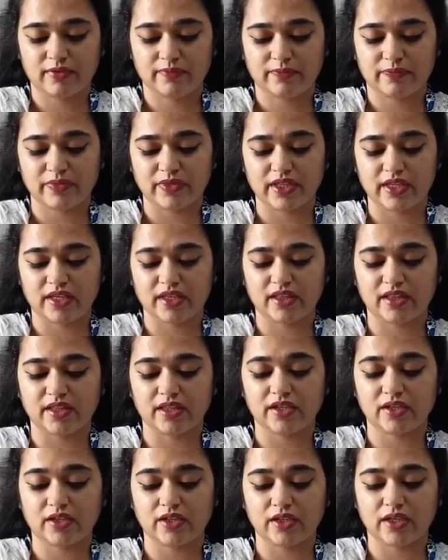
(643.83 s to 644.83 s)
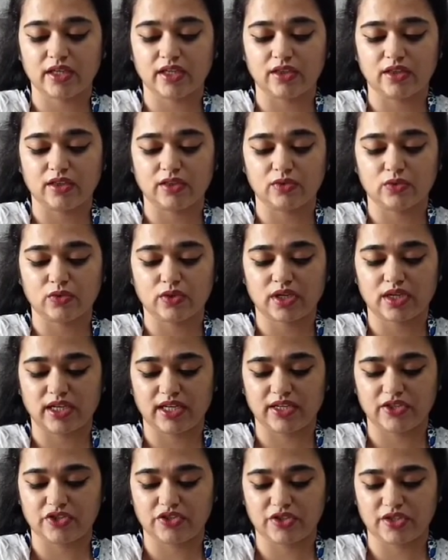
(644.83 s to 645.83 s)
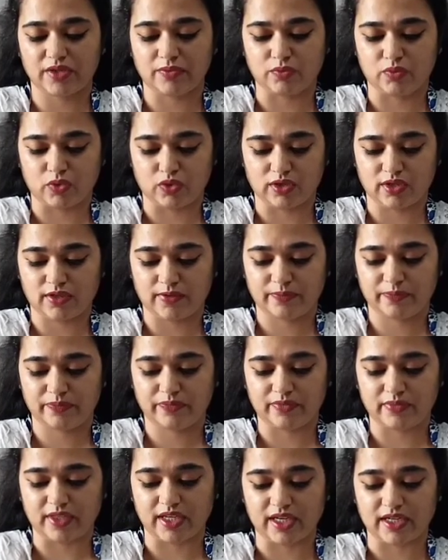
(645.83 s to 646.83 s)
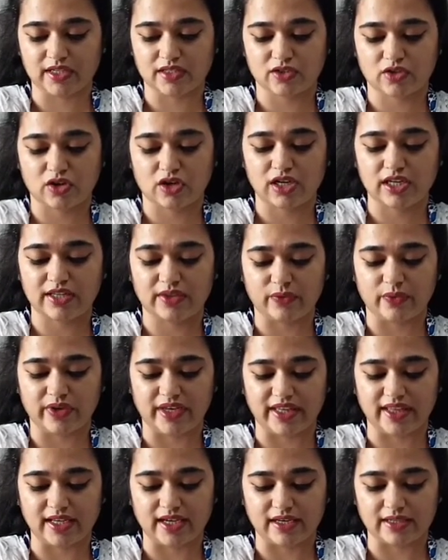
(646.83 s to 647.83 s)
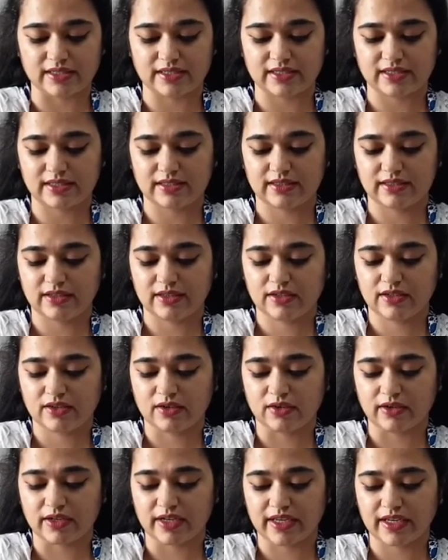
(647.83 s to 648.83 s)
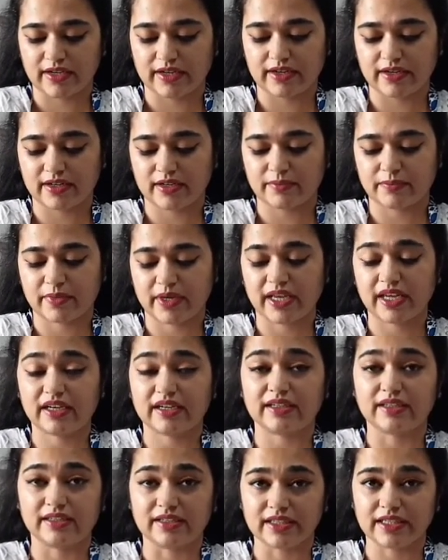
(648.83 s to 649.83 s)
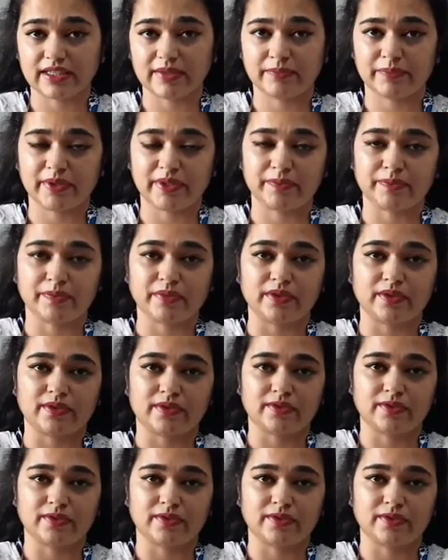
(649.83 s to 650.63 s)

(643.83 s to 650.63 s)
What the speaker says: the Hindu religion book, that is called the Vedas, okay, written by early people